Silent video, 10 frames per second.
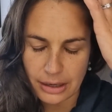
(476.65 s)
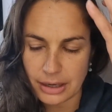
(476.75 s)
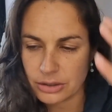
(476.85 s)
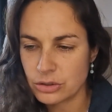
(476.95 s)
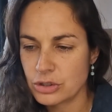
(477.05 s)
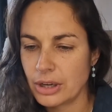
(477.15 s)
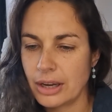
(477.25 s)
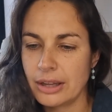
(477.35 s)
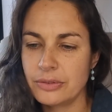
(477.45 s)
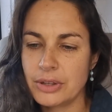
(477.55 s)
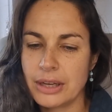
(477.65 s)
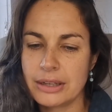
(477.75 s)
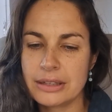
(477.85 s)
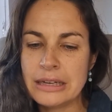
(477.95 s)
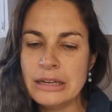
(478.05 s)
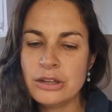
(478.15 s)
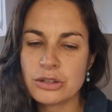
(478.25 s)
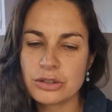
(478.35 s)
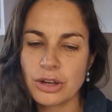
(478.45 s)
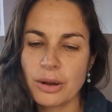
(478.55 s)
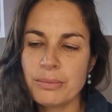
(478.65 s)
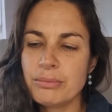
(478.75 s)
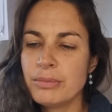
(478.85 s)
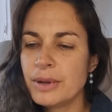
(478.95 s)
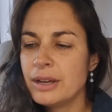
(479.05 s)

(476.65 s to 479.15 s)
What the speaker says: as a child, and some